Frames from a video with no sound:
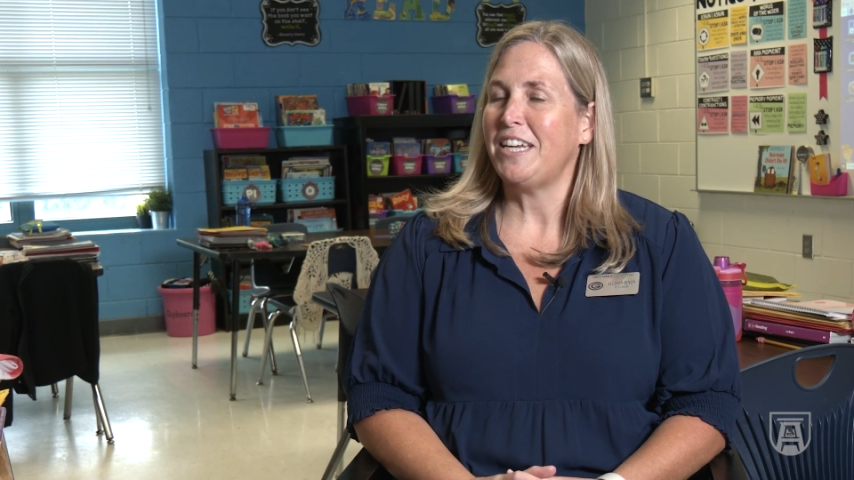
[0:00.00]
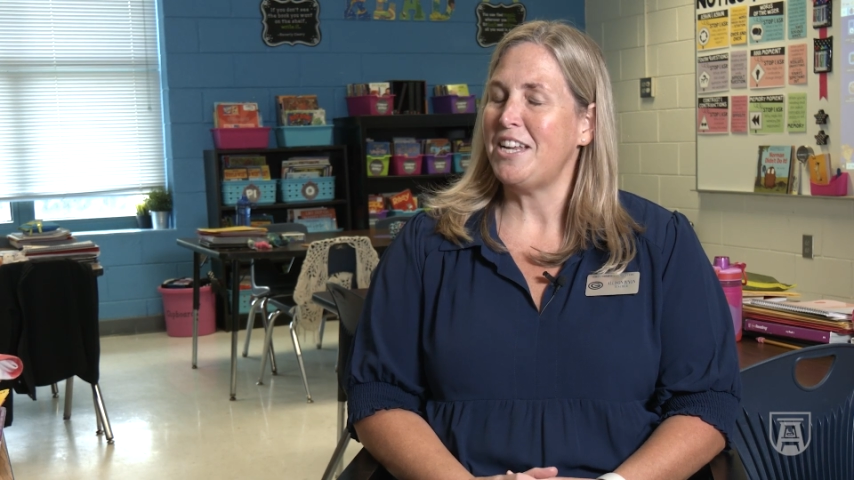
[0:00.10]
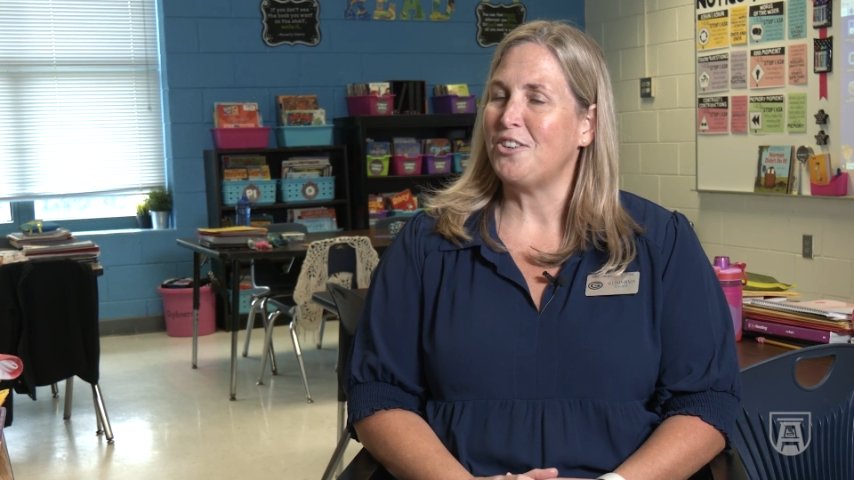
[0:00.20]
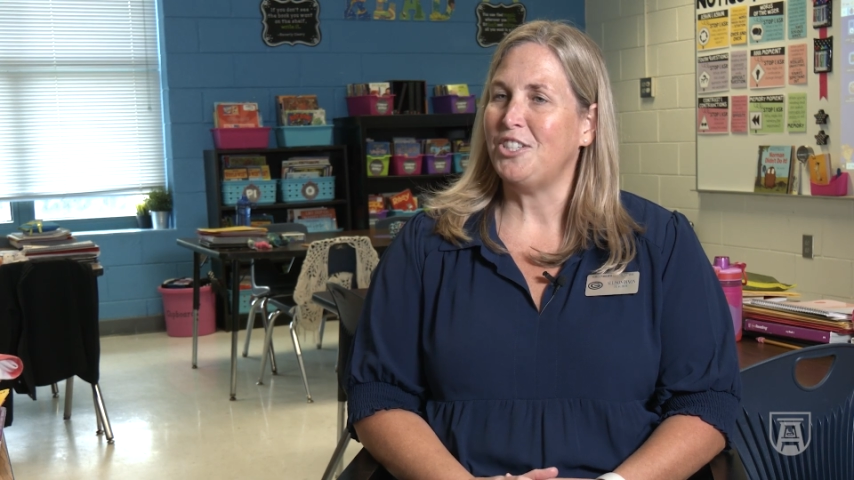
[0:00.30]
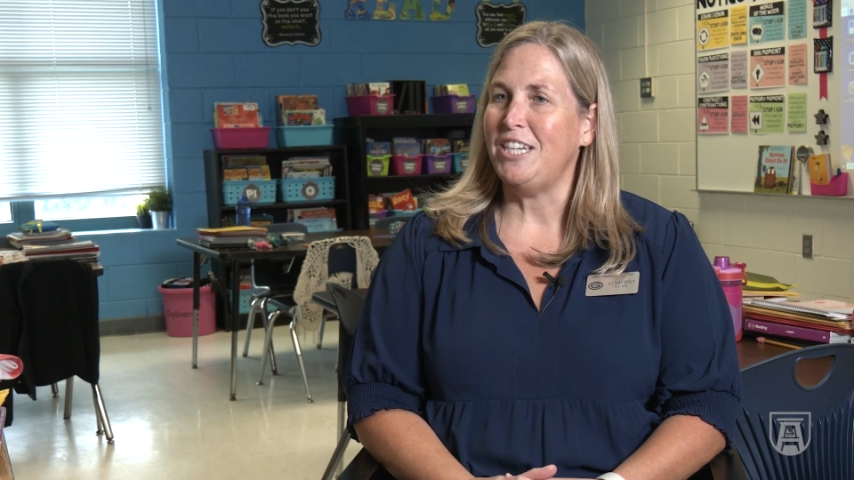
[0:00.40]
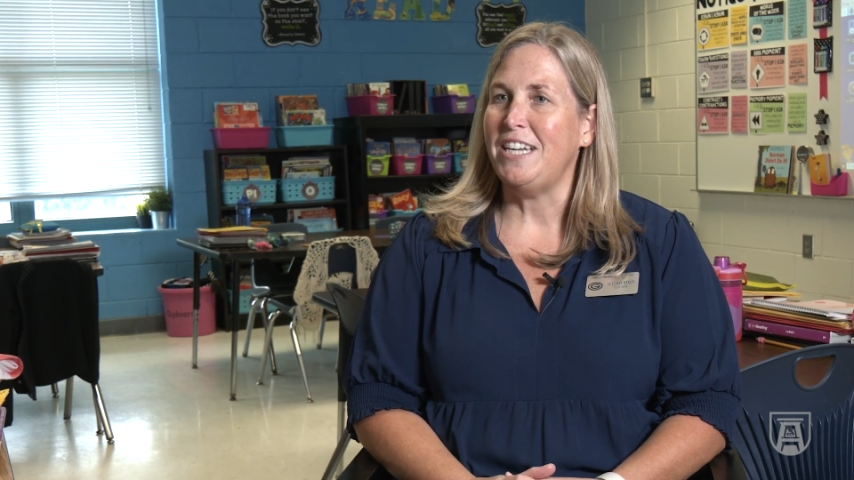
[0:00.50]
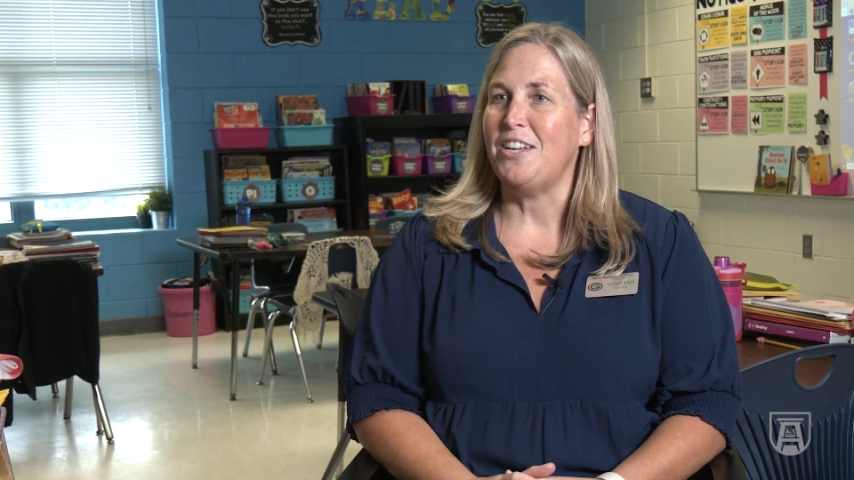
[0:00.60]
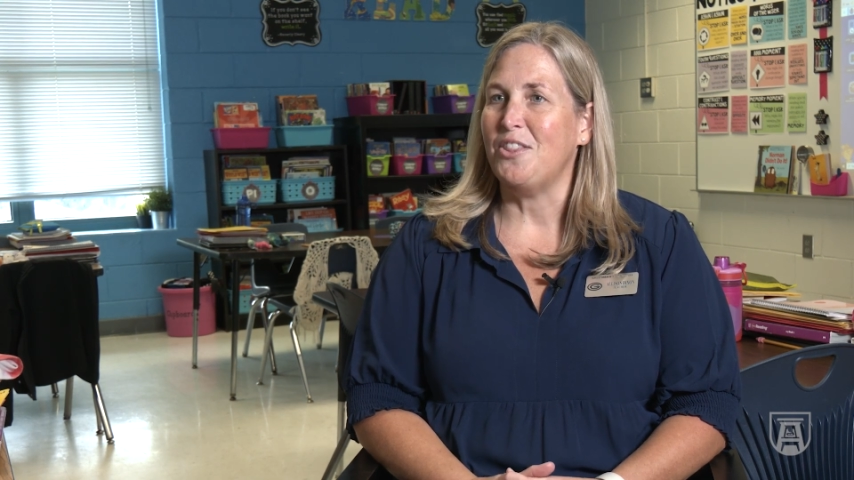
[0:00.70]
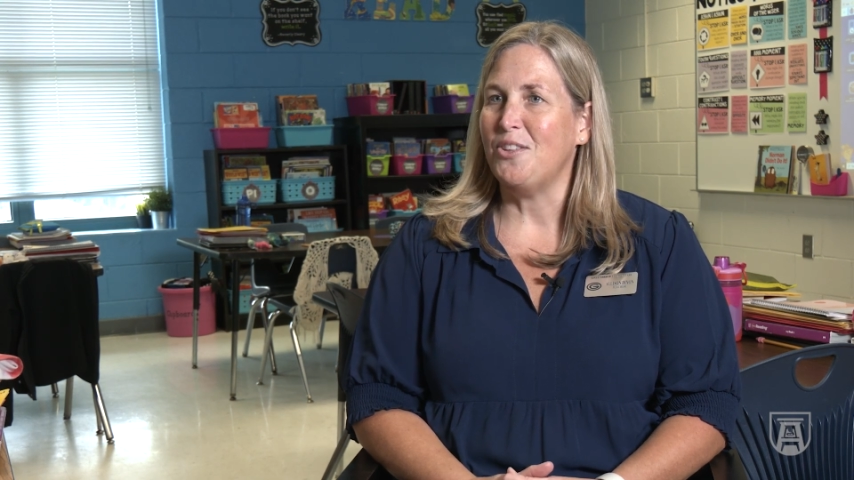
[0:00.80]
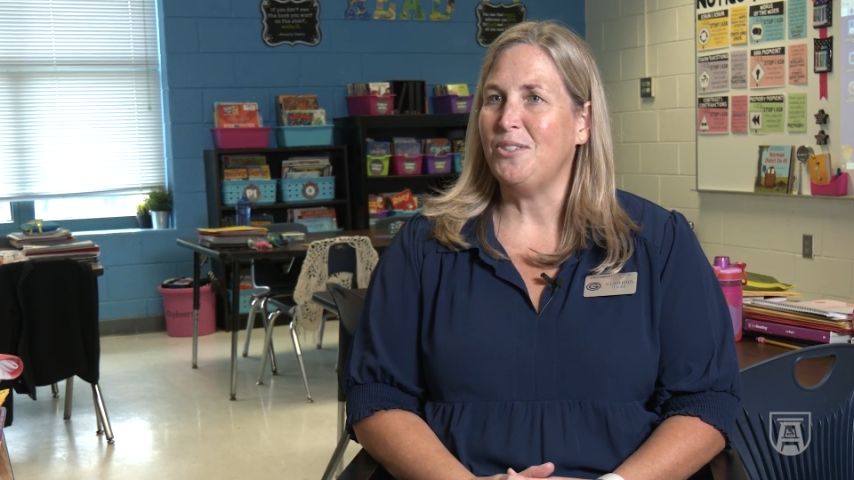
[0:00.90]
energy and
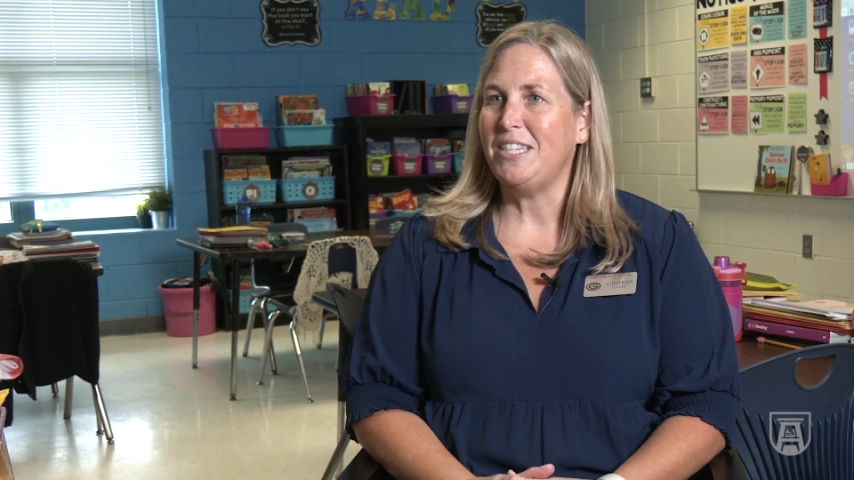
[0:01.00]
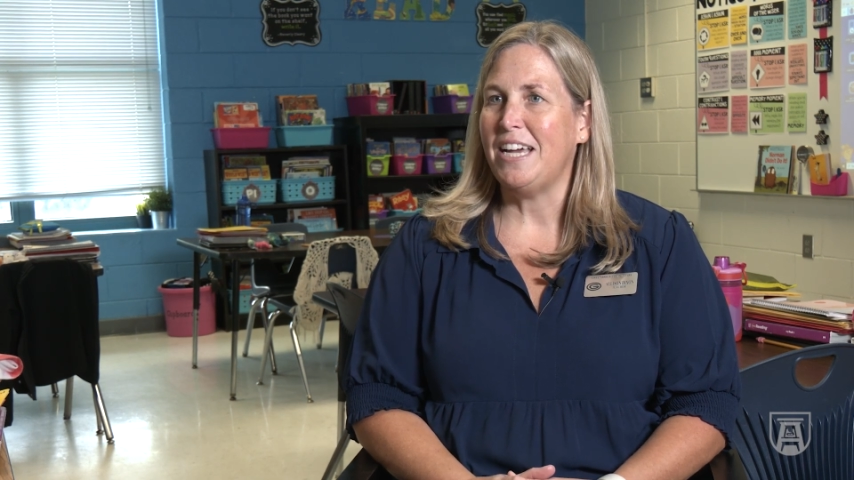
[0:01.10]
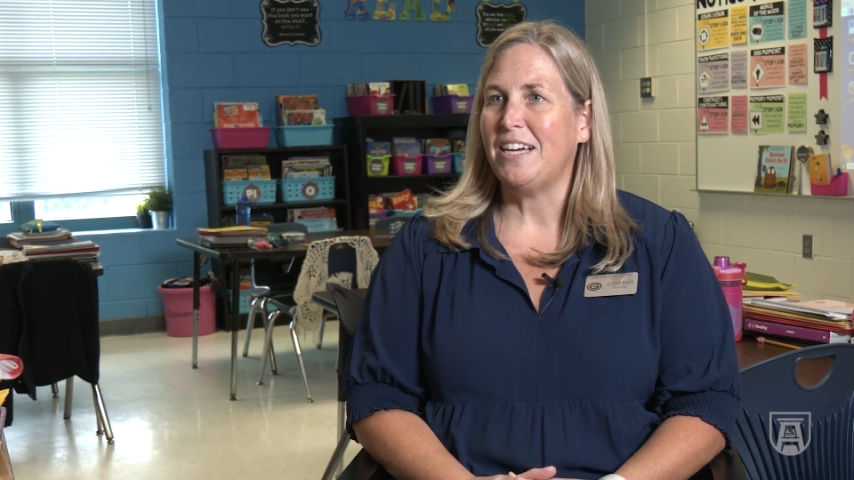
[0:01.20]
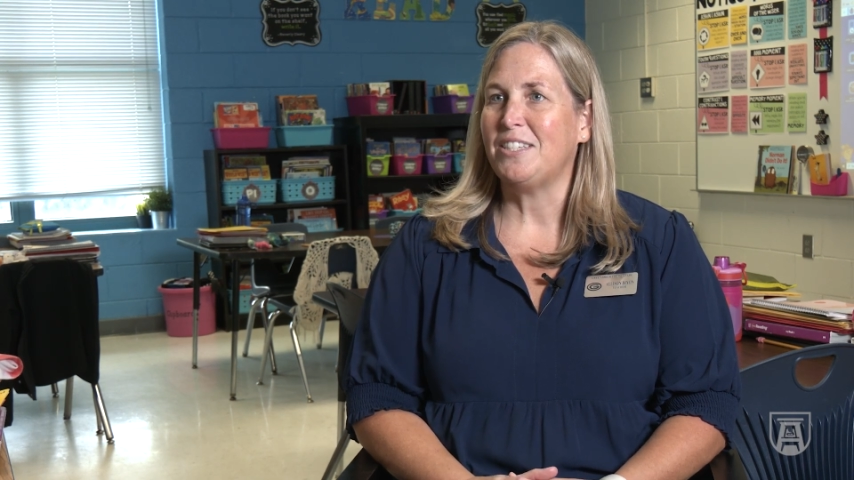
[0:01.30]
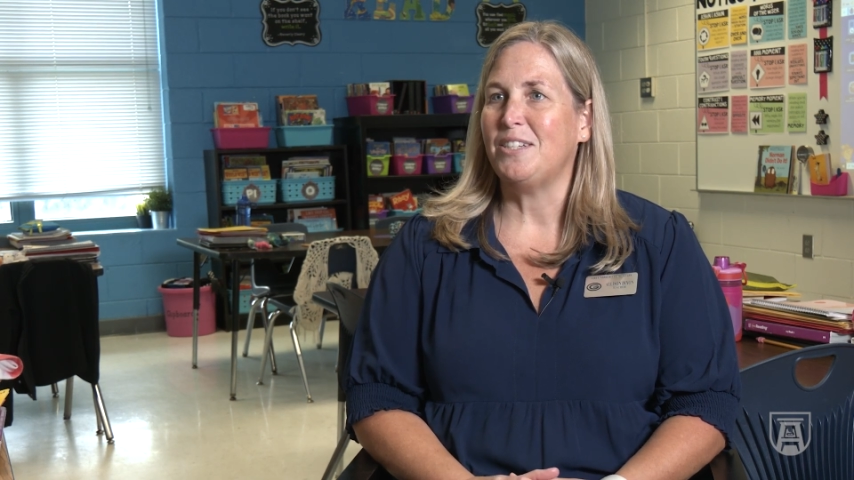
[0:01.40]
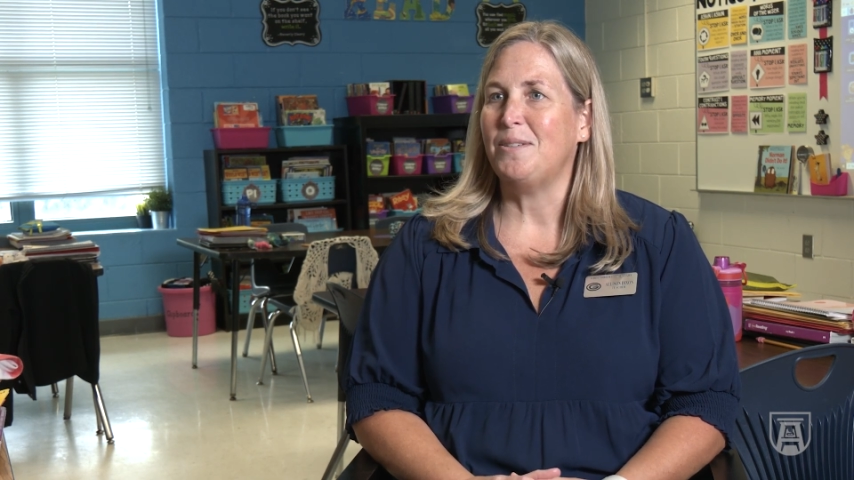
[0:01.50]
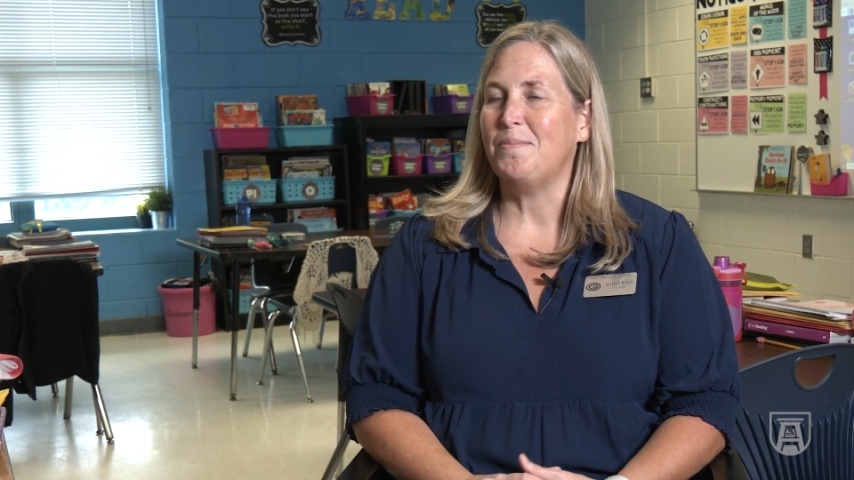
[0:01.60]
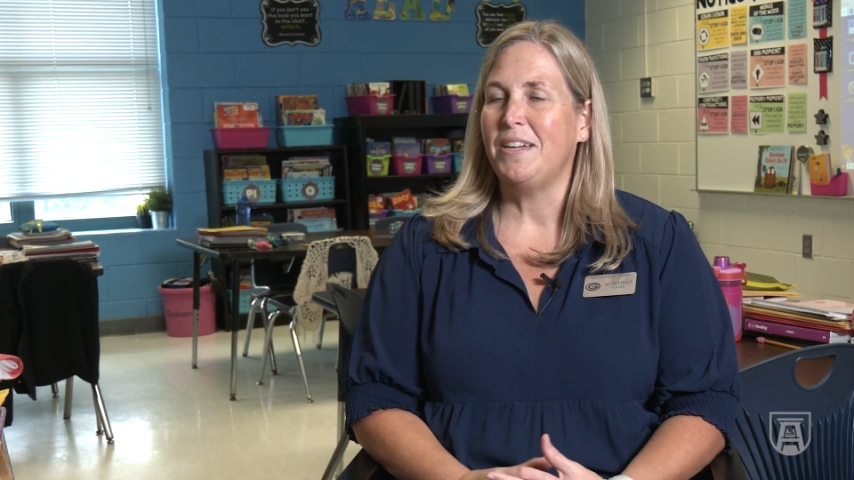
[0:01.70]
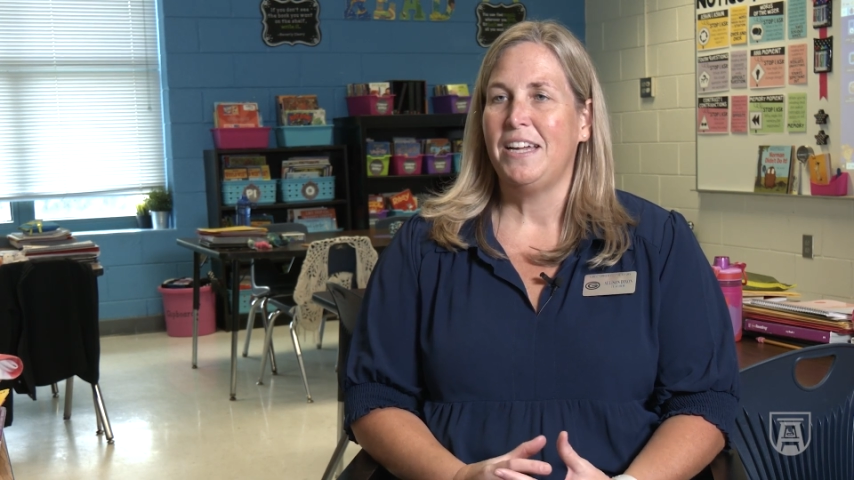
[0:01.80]
enthusiasm,